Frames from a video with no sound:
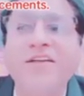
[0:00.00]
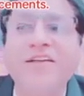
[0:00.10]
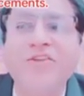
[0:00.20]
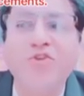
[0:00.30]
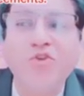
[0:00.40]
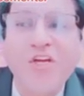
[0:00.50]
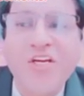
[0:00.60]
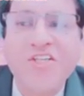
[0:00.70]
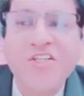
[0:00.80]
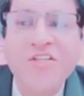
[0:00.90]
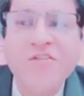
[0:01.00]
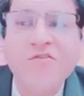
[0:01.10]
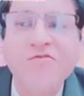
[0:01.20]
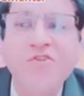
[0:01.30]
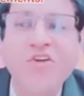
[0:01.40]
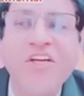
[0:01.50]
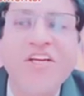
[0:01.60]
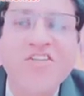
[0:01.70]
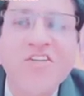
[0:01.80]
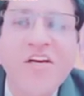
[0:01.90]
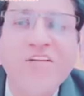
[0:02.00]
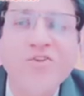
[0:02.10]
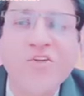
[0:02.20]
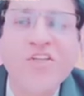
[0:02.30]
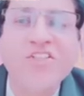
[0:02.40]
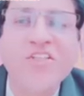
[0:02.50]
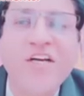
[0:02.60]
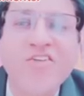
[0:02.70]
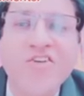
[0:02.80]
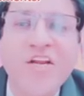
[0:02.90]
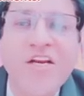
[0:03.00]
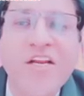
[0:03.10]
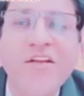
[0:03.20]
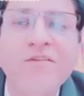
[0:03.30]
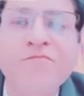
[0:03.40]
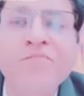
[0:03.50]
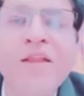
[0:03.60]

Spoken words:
education, vocational education and training